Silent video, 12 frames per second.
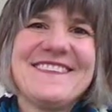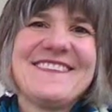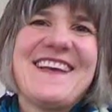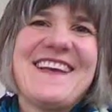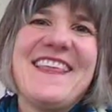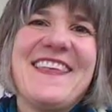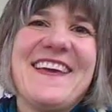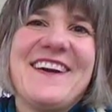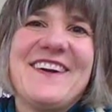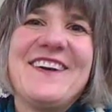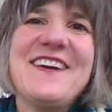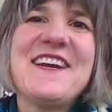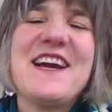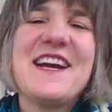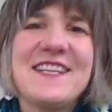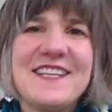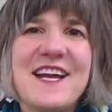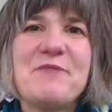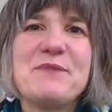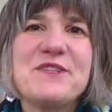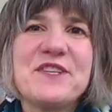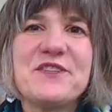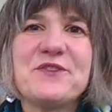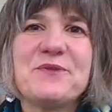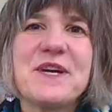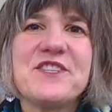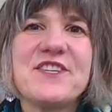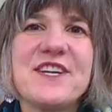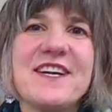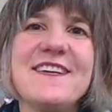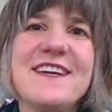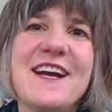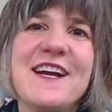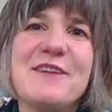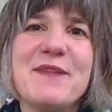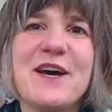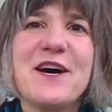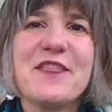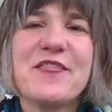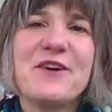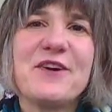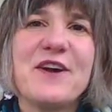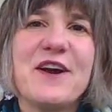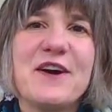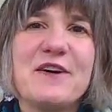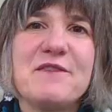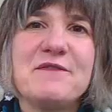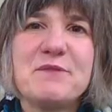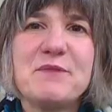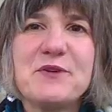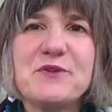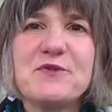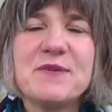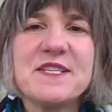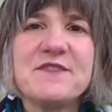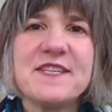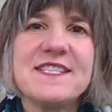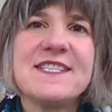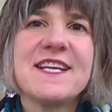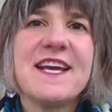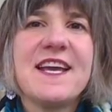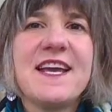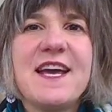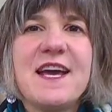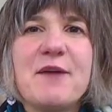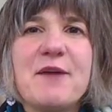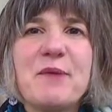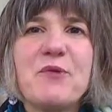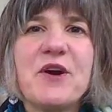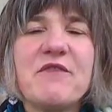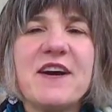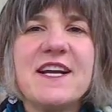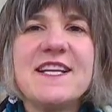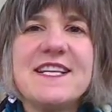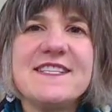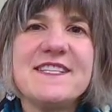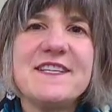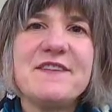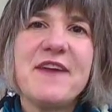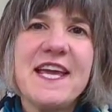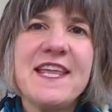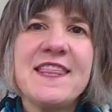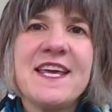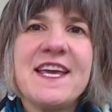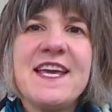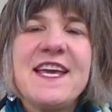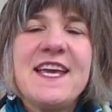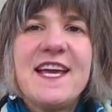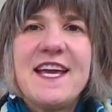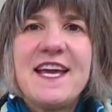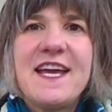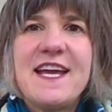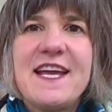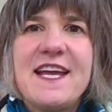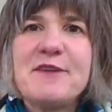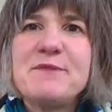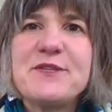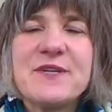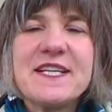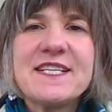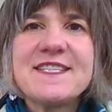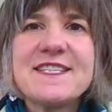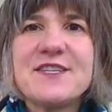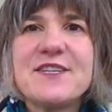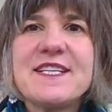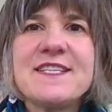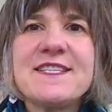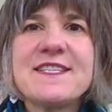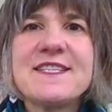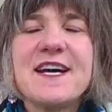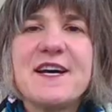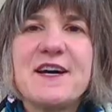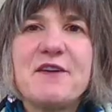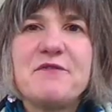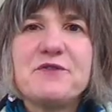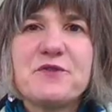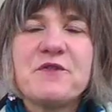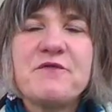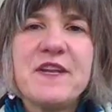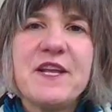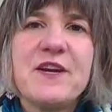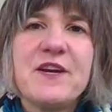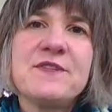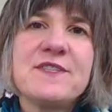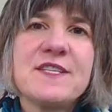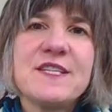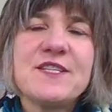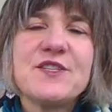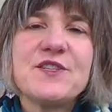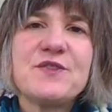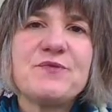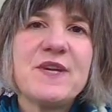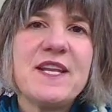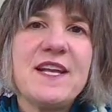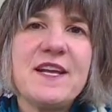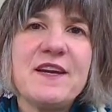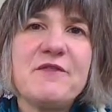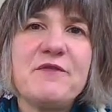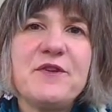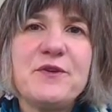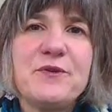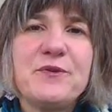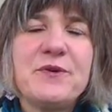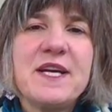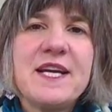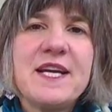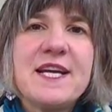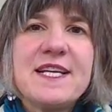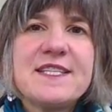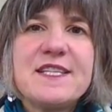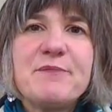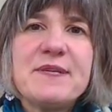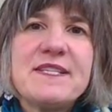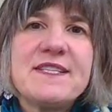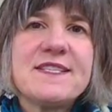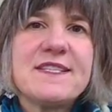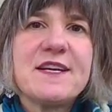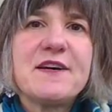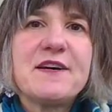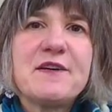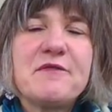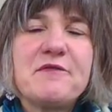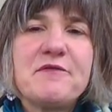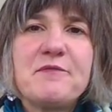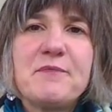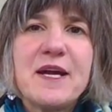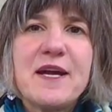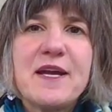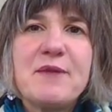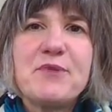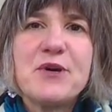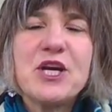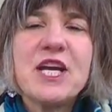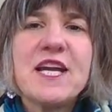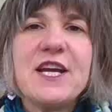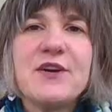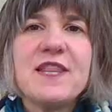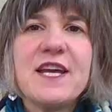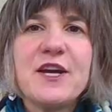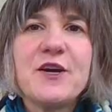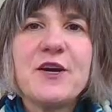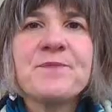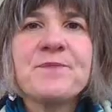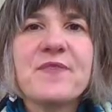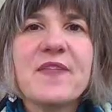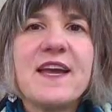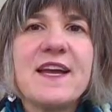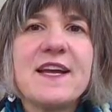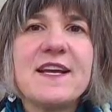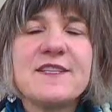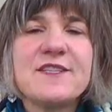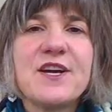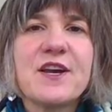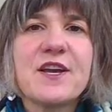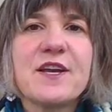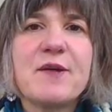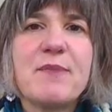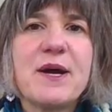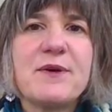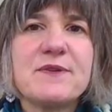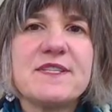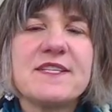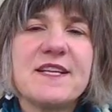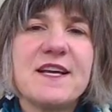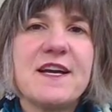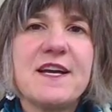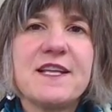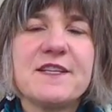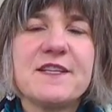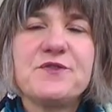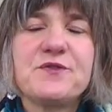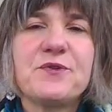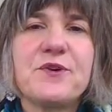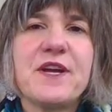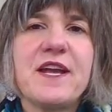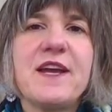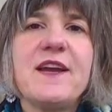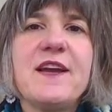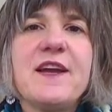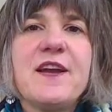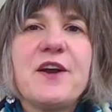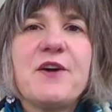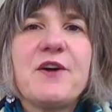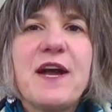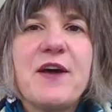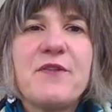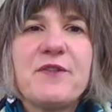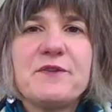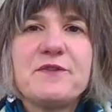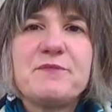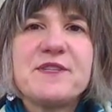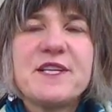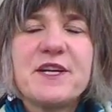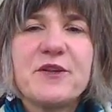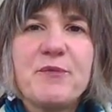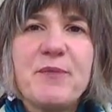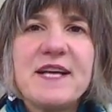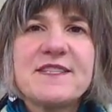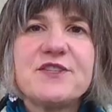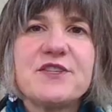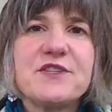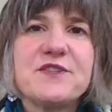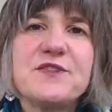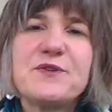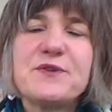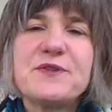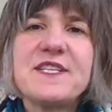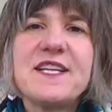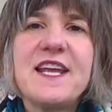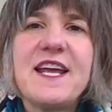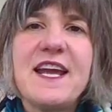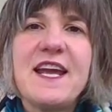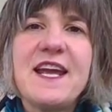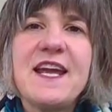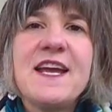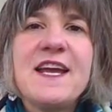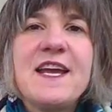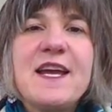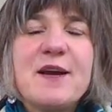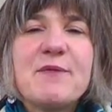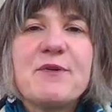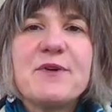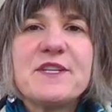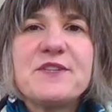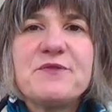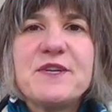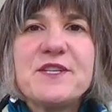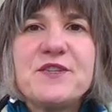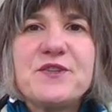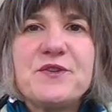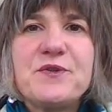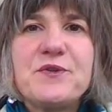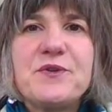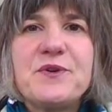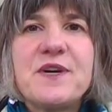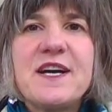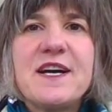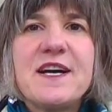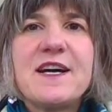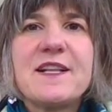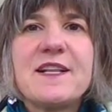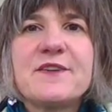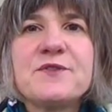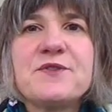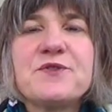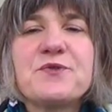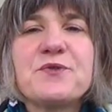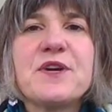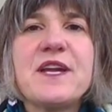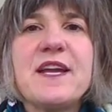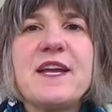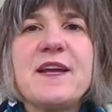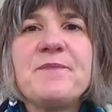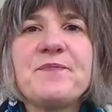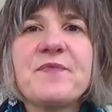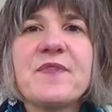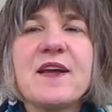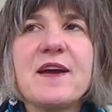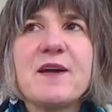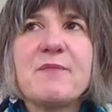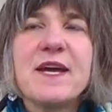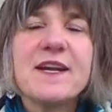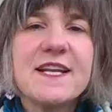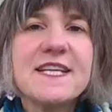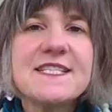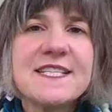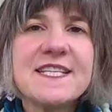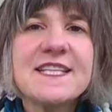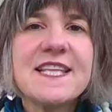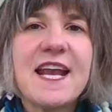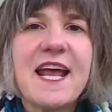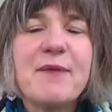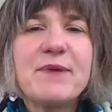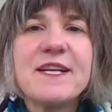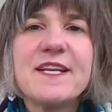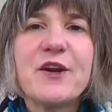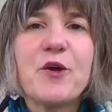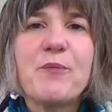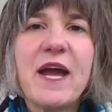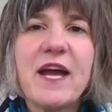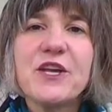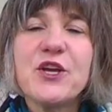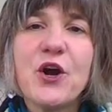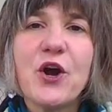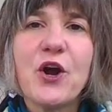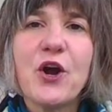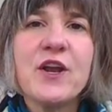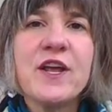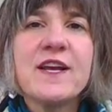Hi there, I'm Michelle DeRusha. I'm the author of Spiritual Misfit, a memoir of uneasy faith, and I'm doing a series of short videos, just reading a few snippets of my book here and there, and talking about the story around those particular passages. So today I'm going to read you a little story about an incident that happened in our backyard